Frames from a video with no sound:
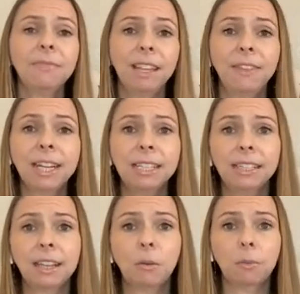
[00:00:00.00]
And then I'd sit
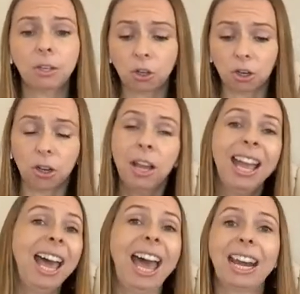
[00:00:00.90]
down with my journal
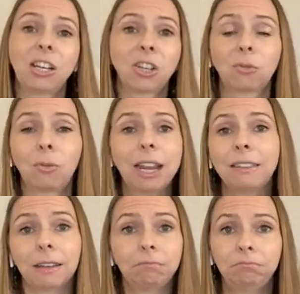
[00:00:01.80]
and I'd just write
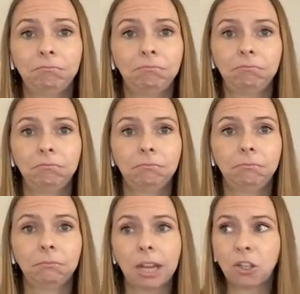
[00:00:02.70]
them.
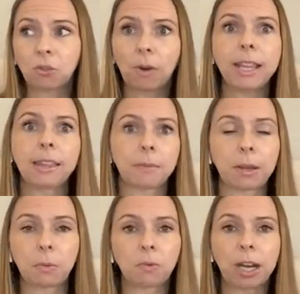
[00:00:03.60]
I
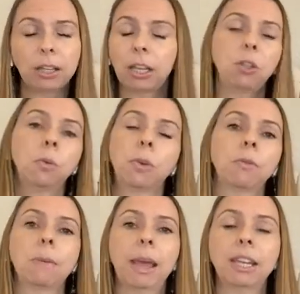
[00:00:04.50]
would write like 2 or
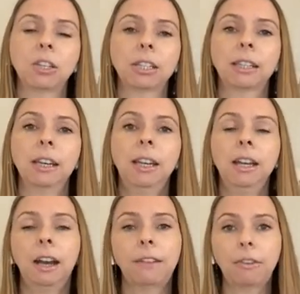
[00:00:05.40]
3 pages
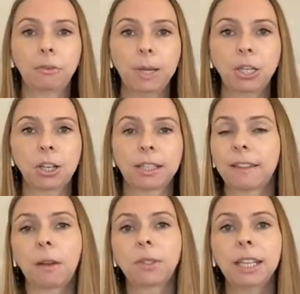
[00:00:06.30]
of affirmations, and
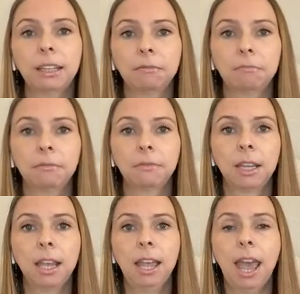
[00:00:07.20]
that was it.
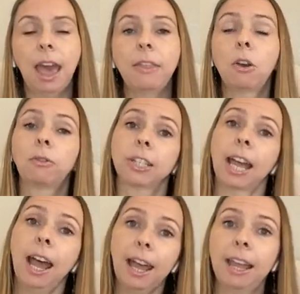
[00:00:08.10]
And then over
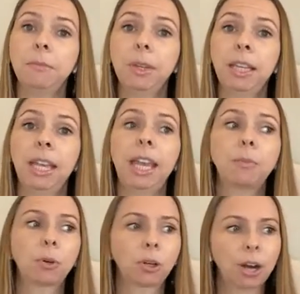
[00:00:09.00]
time, it
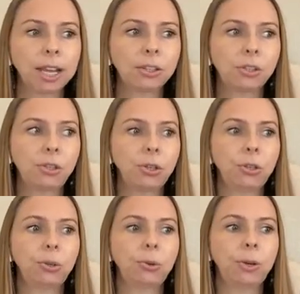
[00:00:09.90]
progressed
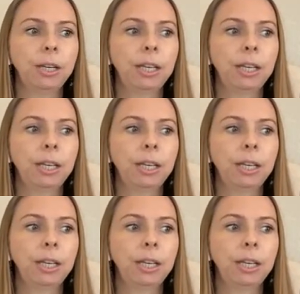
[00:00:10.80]
to